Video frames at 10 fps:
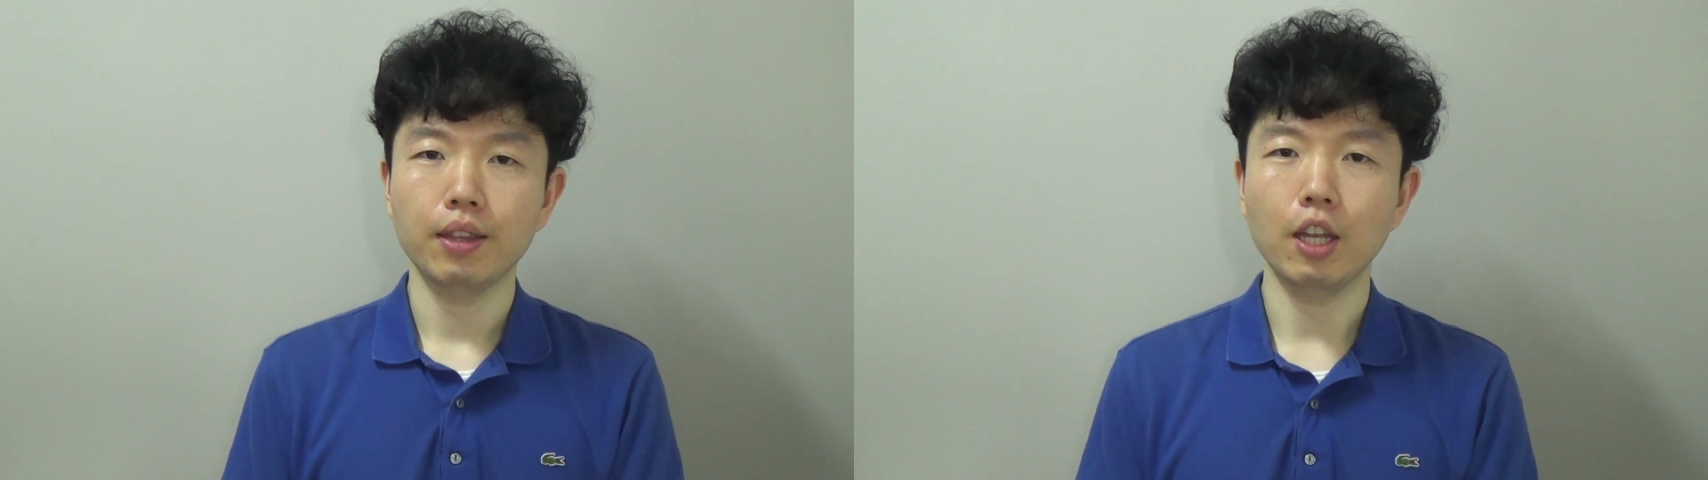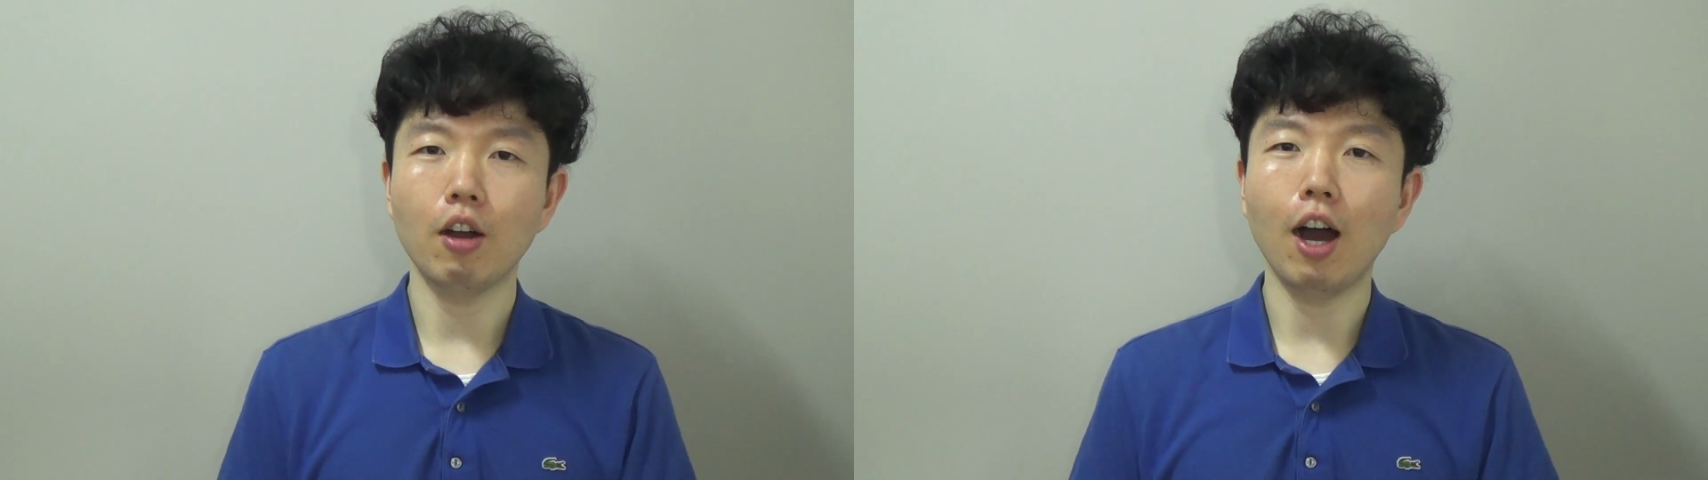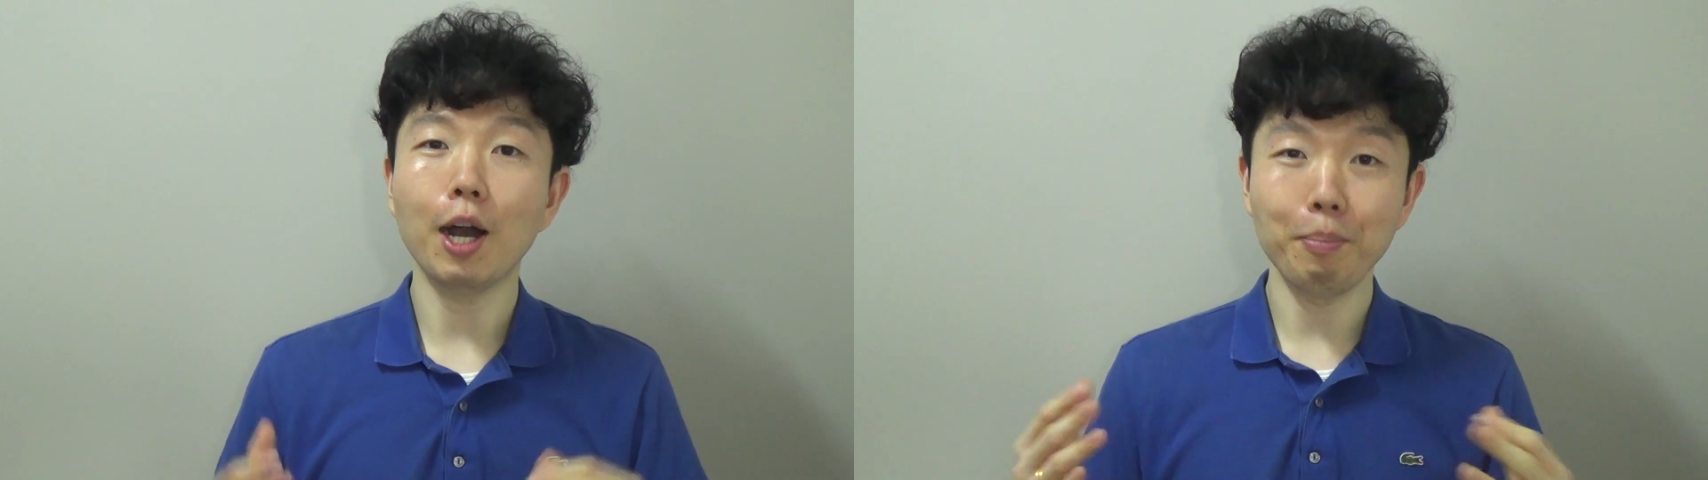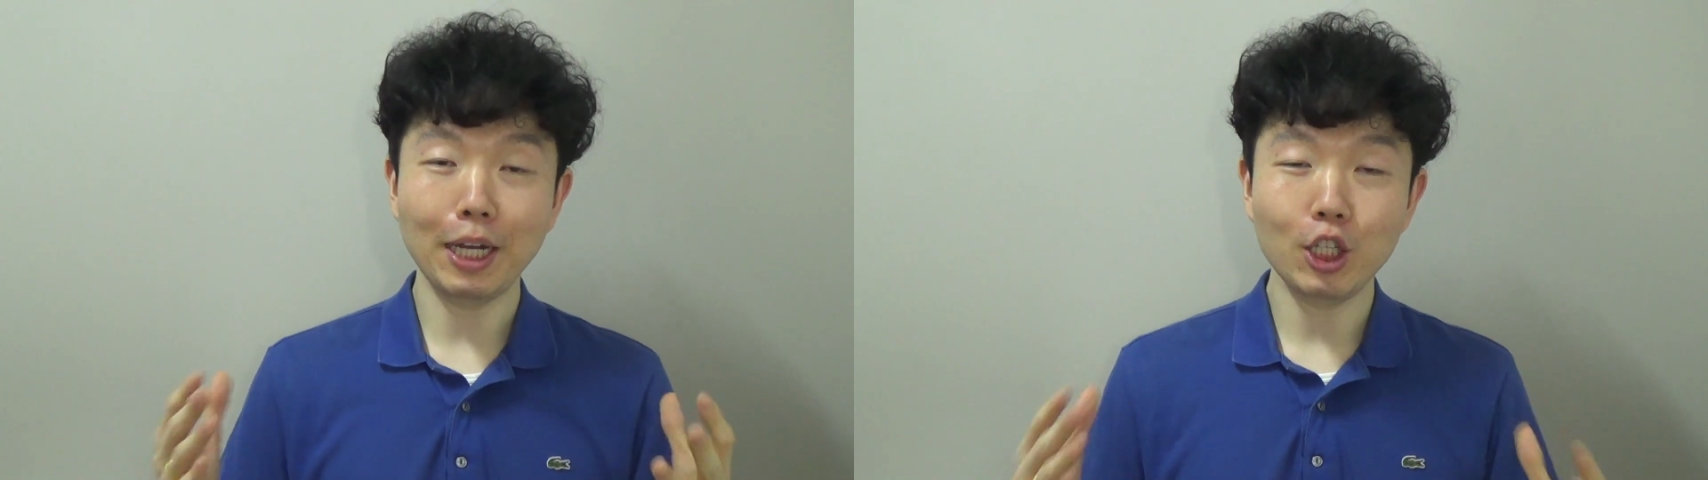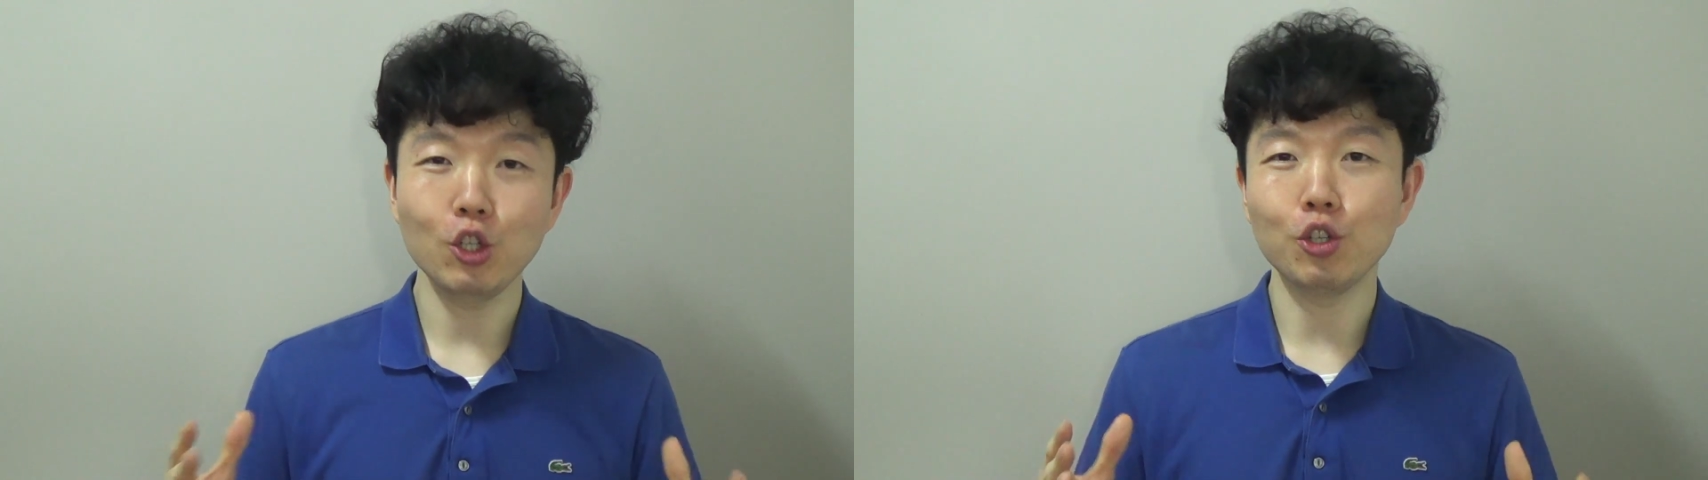there are
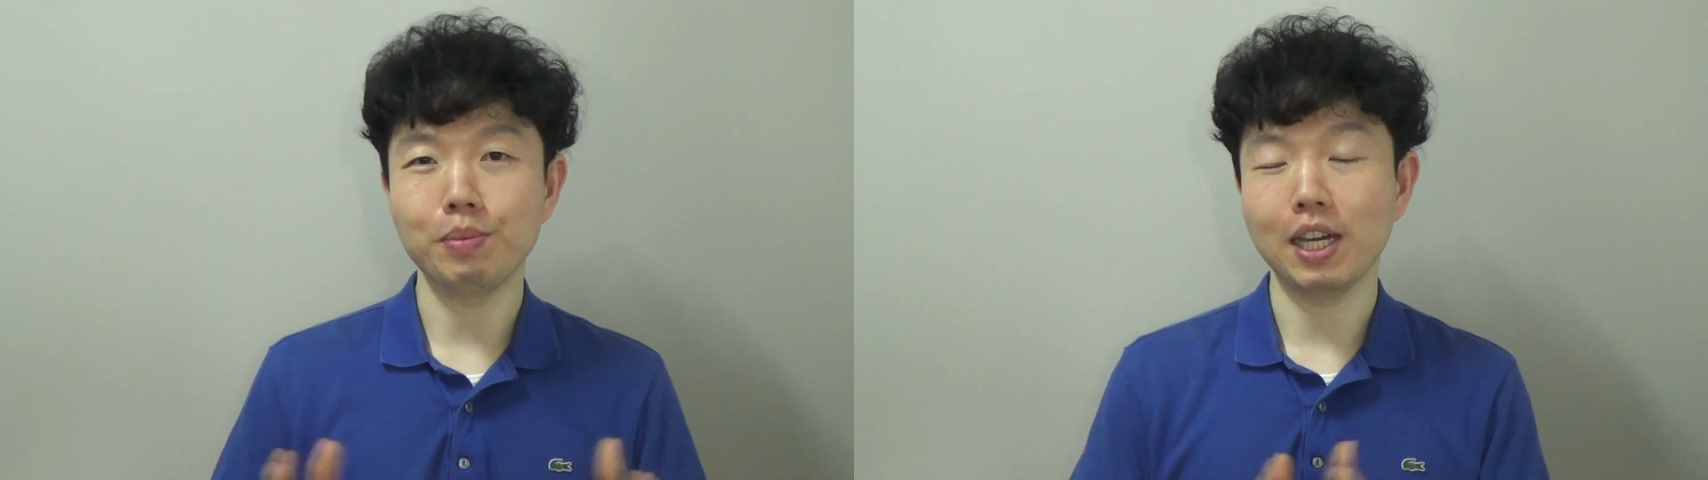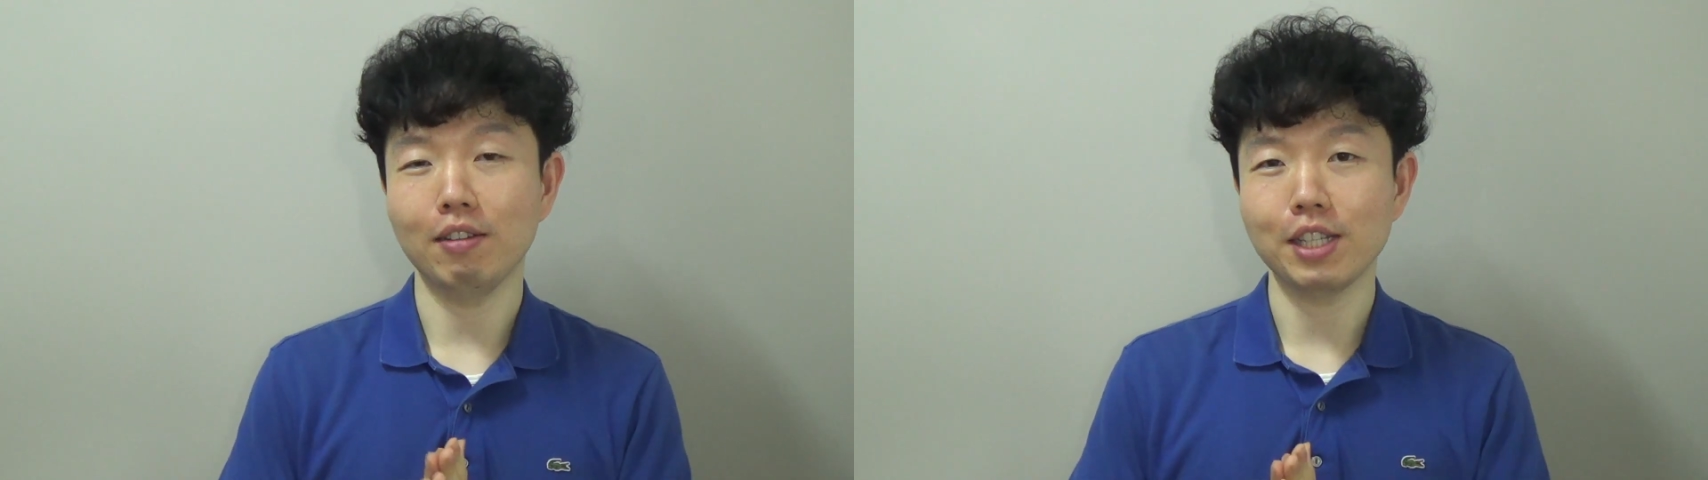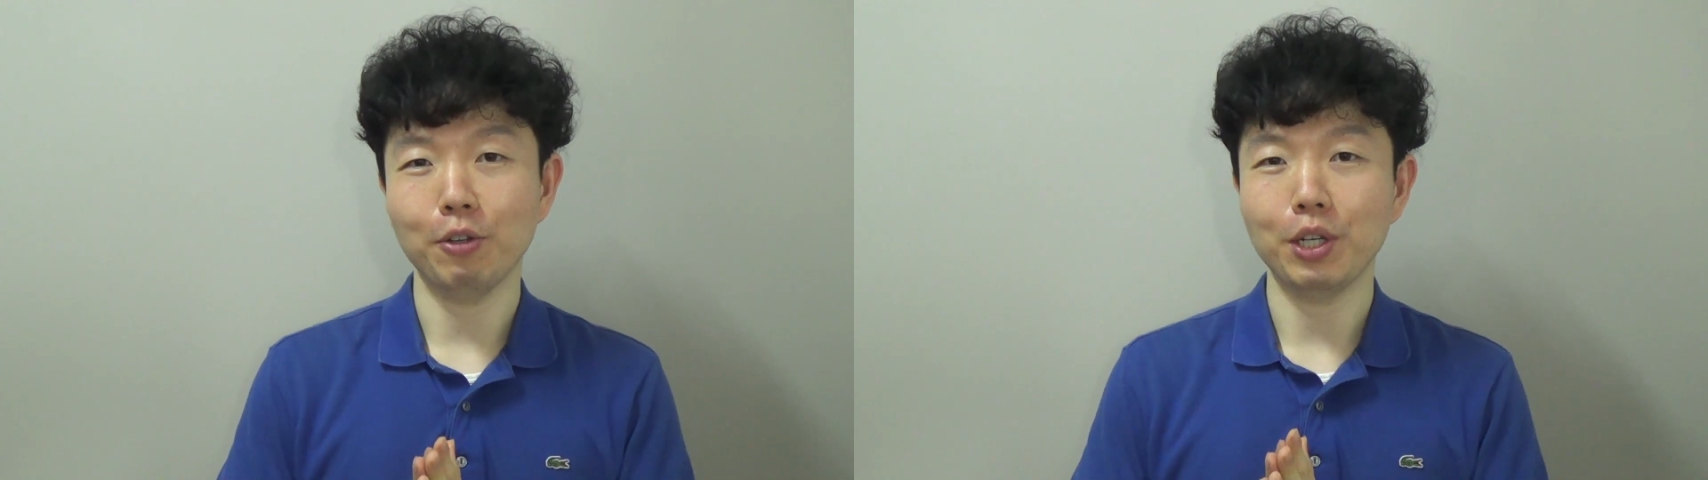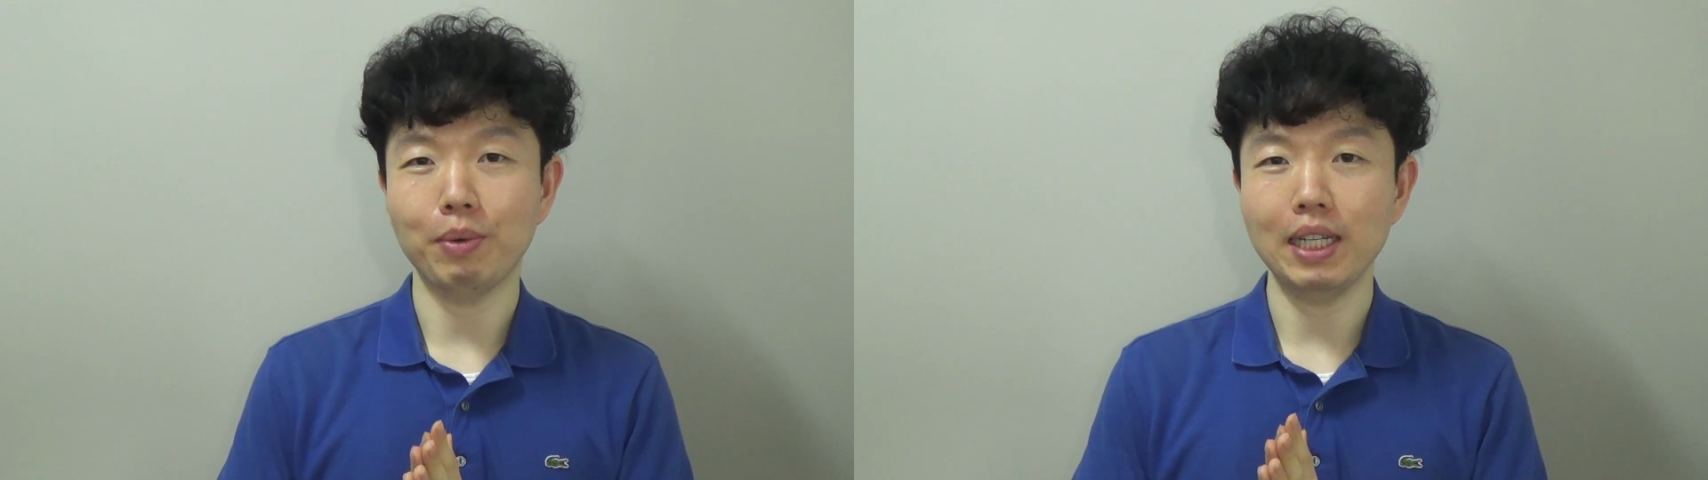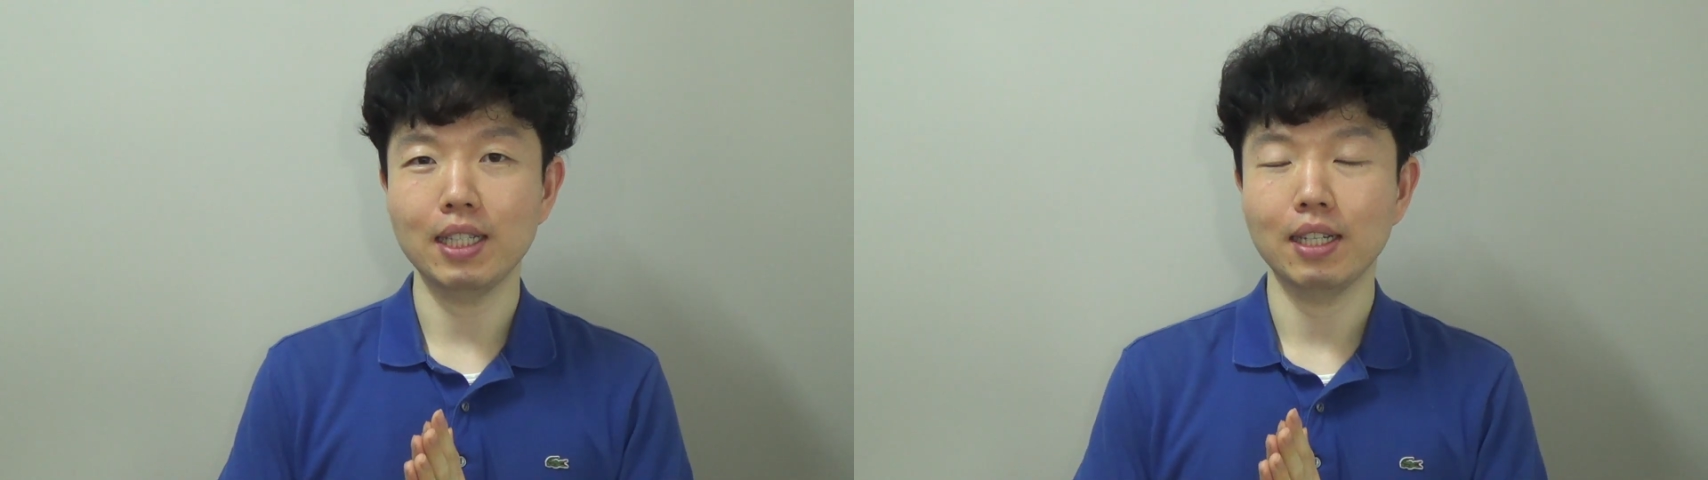many YouTube channels out there,
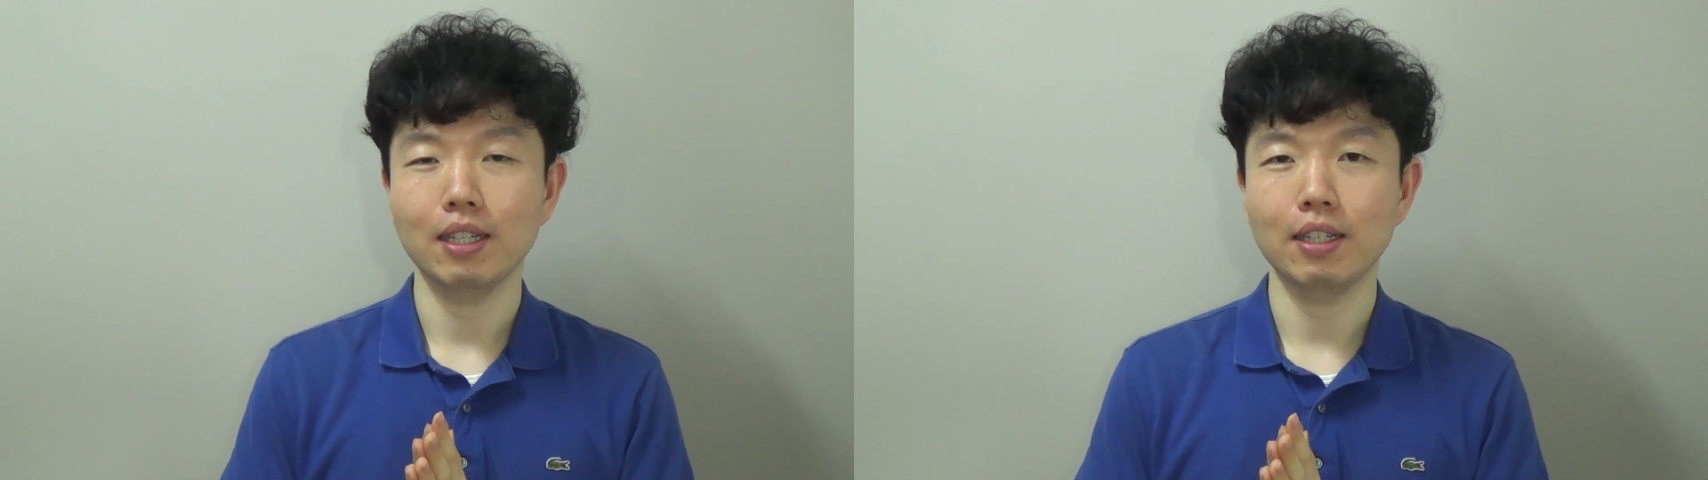right?